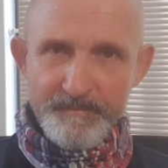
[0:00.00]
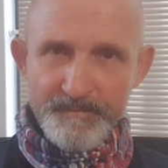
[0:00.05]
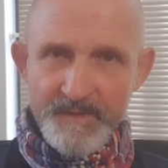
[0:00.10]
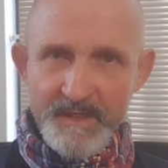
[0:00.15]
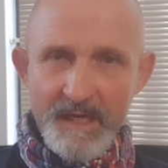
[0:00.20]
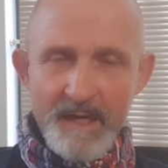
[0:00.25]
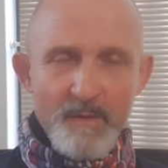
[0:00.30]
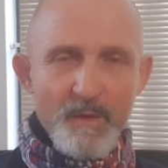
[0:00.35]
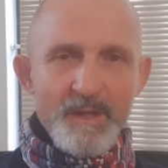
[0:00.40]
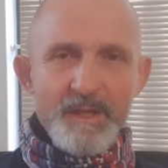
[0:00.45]

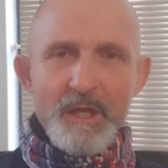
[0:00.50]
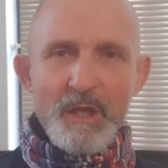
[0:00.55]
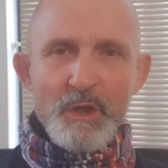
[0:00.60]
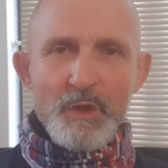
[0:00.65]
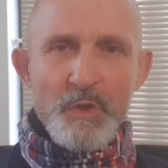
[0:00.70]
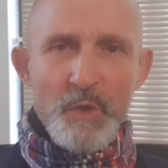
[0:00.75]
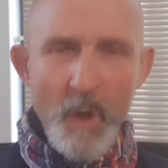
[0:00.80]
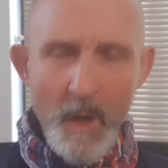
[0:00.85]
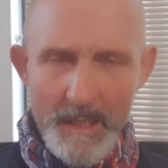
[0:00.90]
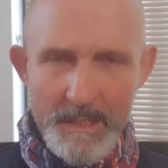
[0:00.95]
Okay, where the
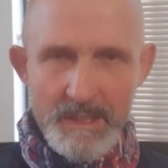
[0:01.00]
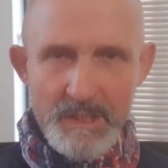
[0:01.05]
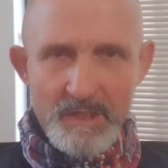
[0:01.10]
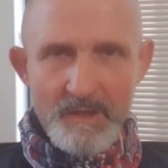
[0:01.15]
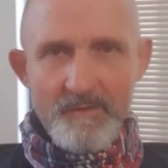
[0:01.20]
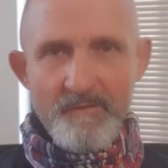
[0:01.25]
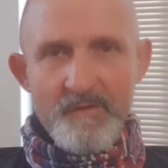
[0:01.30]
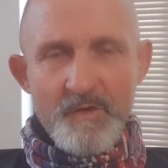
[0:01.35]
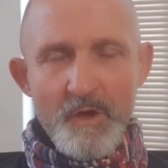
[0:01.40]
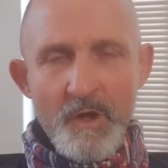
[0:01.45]

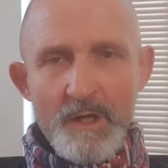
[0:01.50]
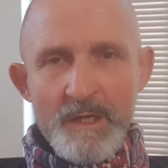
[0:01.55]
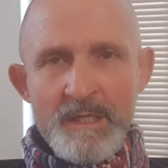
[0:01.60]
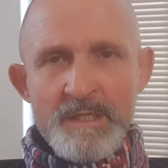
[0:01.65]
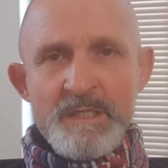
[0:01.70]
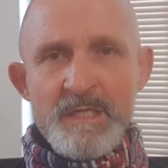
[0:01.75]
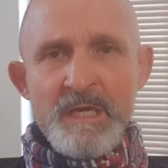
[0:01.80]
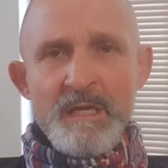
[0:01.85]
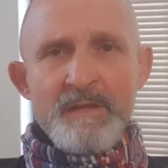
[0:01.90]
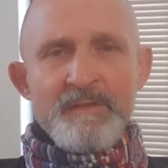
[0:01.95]
anointing of God
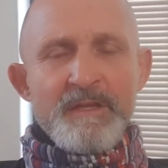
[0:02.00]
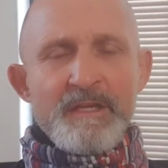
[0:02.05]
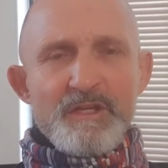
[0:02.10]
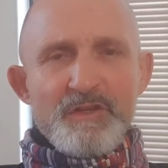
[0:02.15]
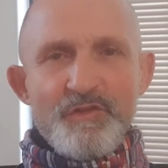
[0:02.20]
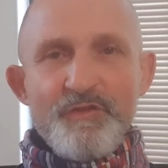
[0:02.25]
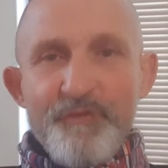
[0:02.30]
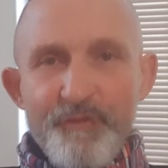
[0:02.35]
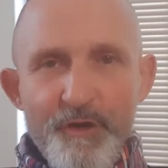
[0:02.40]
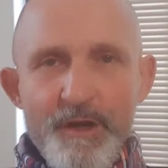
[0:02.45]
is,
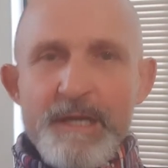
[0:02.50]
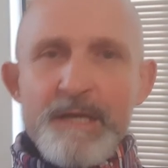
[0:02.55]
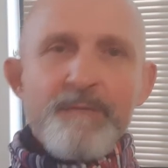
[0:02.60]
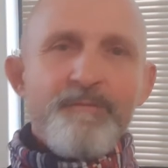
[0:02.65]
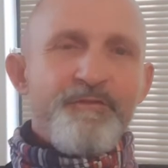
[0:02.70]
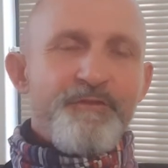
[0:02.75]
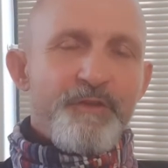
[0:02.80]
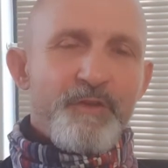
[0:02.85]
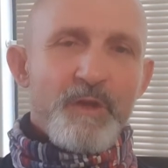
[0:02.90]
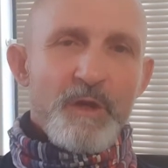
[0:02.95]
there's freedom
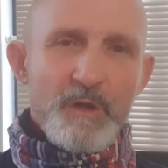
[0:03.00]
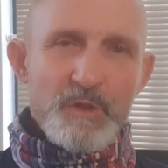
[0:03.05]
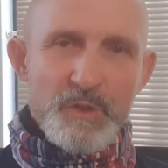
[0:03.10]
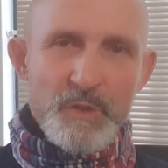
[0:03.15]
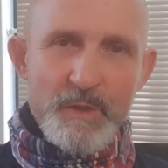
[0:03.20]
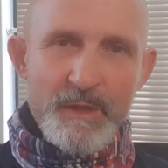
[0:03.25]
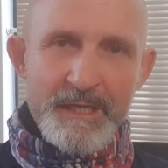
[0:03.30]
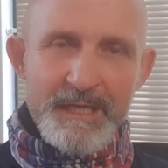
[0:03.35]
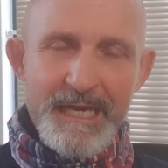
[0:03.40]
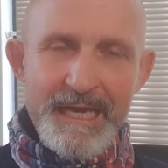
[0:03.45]
for those
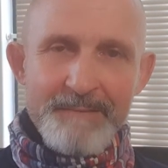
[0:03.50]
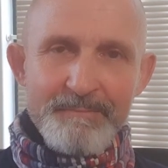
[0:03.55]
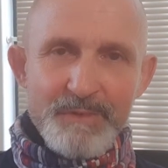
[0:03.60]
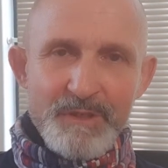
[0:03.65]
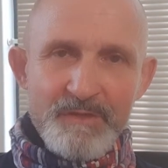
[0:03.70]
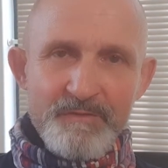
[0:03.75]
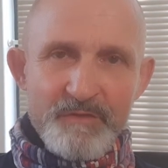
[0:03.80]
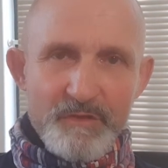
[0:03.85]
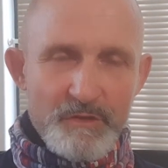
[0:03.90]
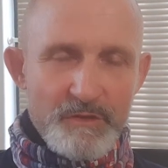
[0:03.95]
who are
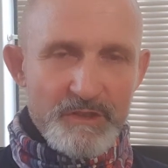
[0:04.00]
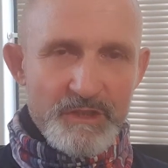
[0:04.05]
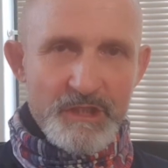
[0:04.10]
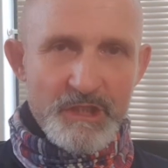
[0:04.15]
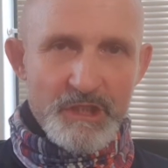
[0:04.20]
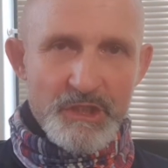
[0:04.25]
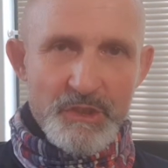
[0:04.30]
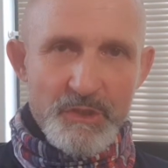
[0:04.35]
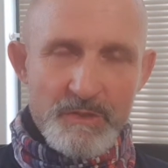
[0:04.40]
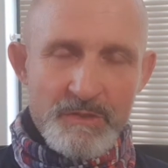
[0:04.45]
captive to
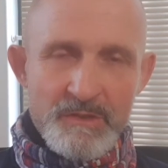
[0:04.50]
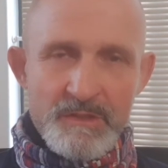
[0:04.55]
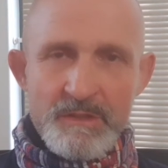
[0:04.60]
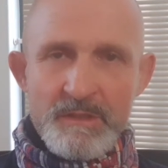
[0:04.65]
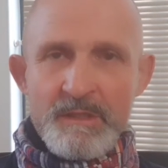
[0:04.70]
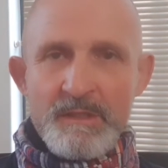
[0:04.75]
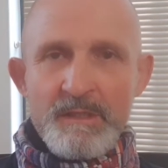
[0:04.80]
addictions.